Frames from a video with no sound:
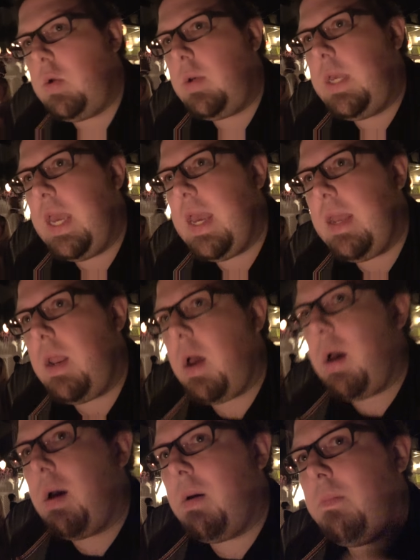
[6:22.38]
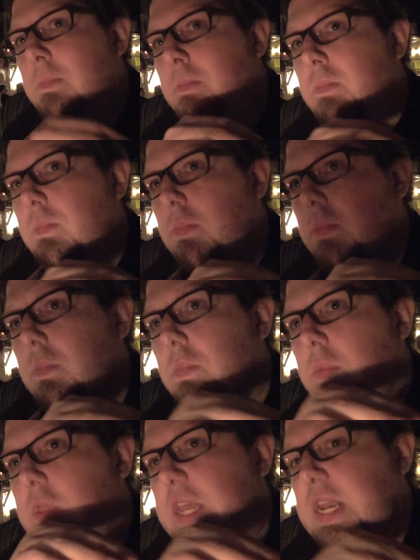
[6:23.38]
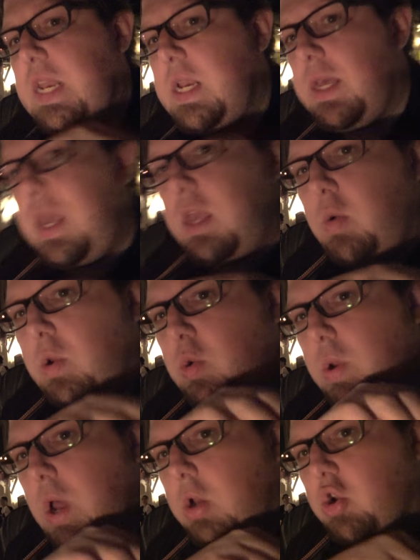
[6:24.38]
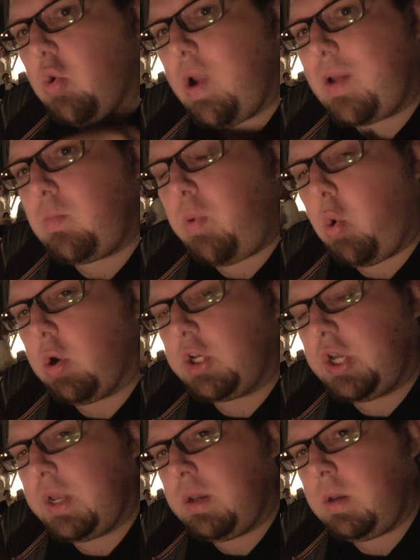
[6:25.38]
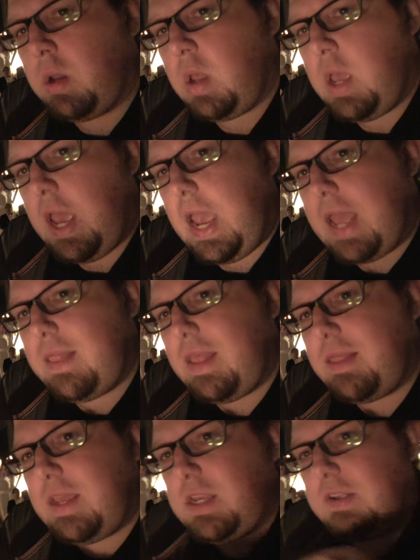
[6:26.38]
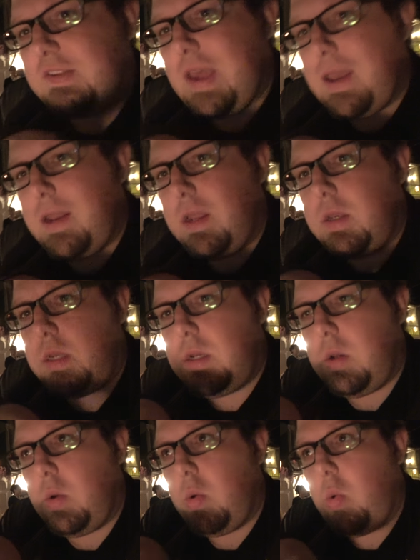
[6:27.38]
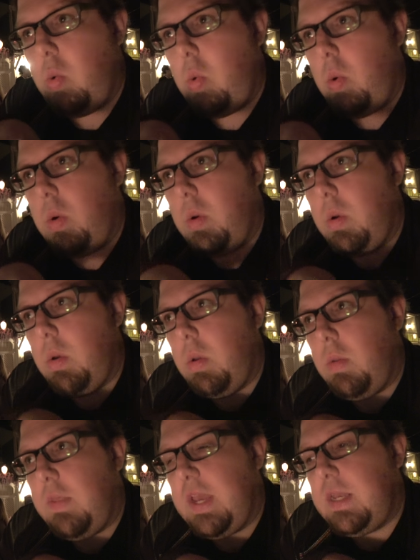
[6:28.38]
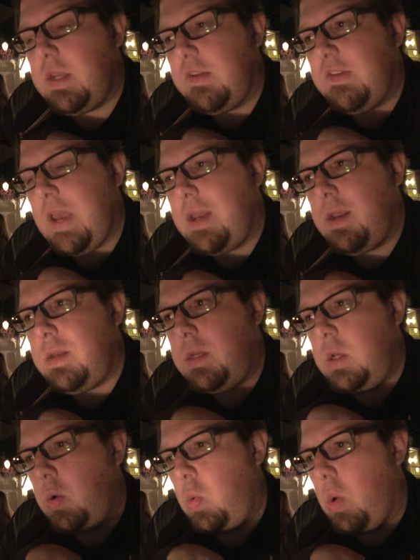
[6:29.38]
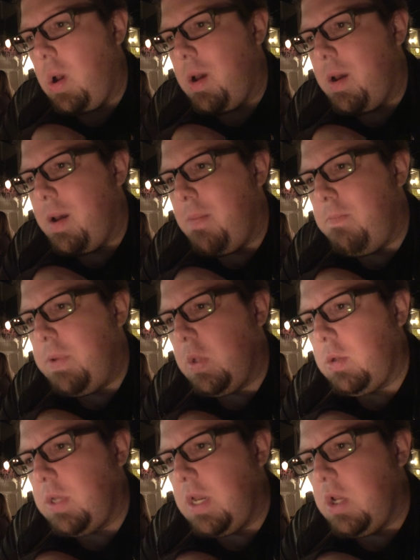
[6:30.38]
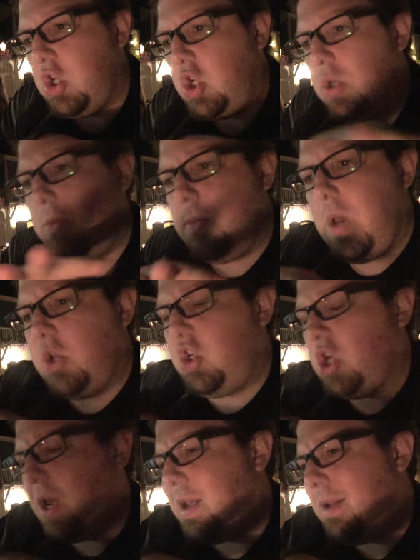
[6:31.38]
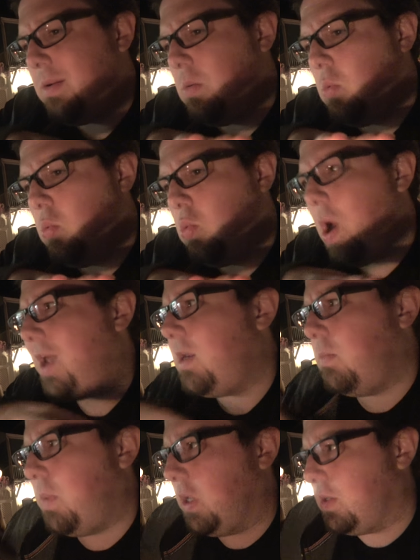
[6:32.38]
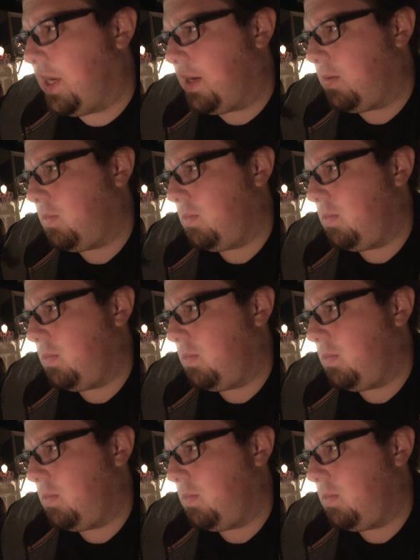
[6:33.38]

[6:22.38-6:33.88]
to get you into an underground portion, and then they decided to build a giant ride building,